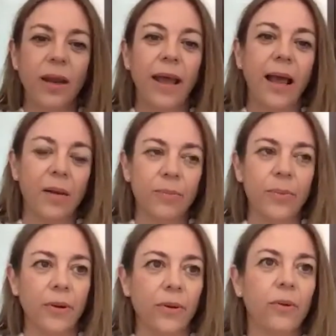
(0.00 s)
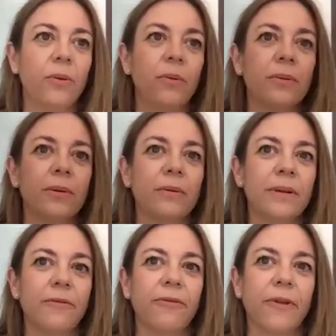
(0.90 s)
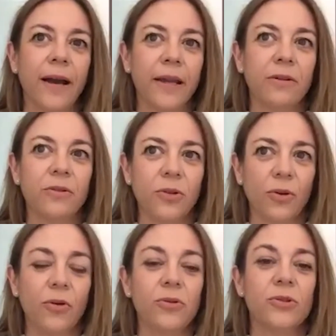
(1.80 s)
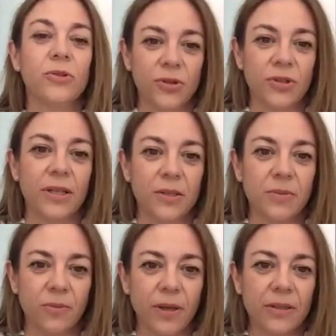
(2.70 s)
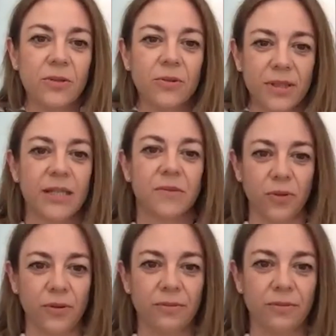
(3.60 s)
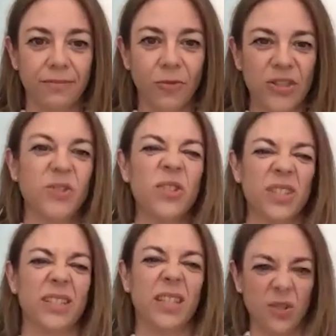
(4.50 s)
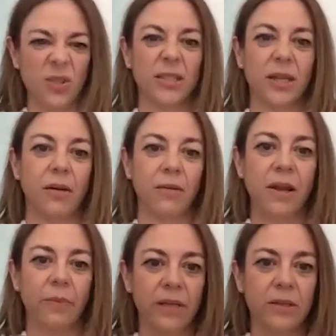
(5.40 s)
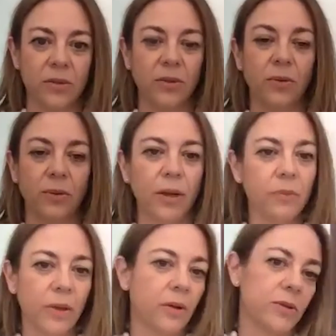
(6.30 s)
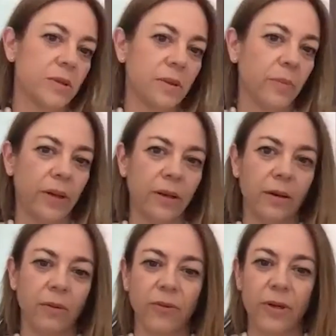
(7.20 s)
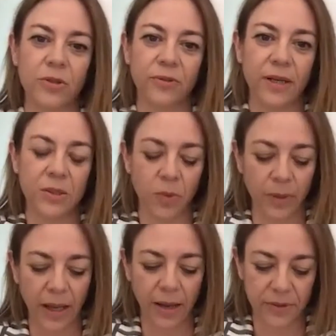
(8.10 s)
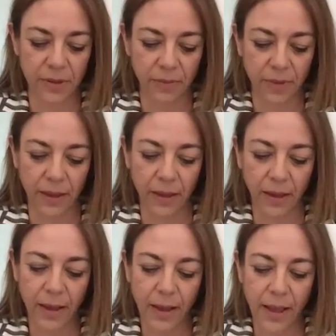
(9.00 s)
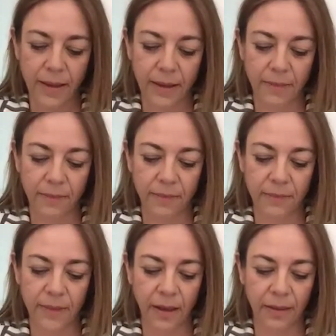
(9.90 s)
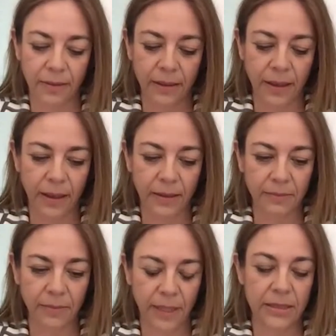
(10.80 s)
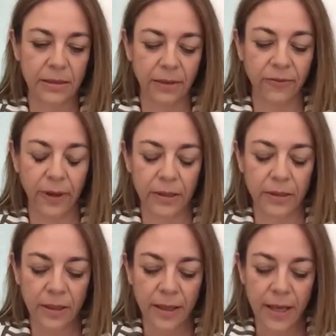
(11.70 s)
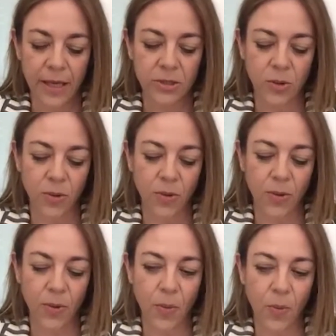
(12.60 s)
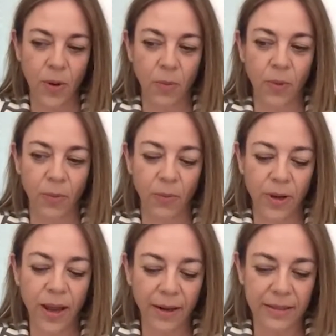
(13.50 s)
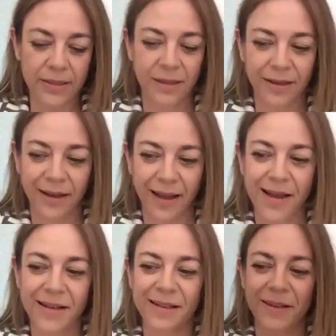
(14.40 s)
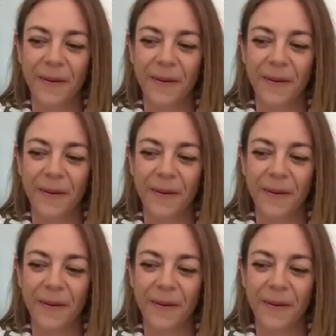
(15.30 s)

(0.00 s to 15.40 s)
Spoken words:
help you define your own success, what success a success career means to you. Because depending on each of us, we will have something that means different. So when we understand that,